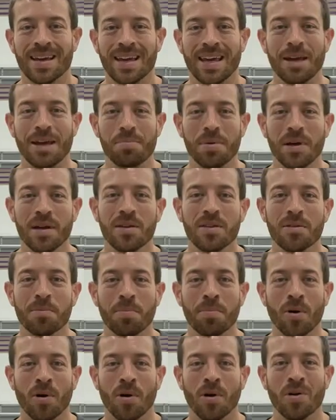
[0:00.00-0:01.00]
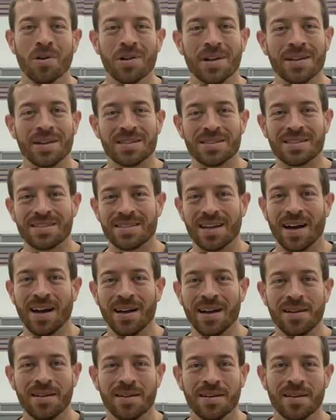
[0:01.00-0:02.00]
Keeping the ball in
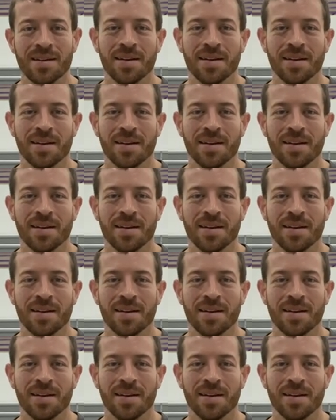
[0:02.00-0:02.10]
sight,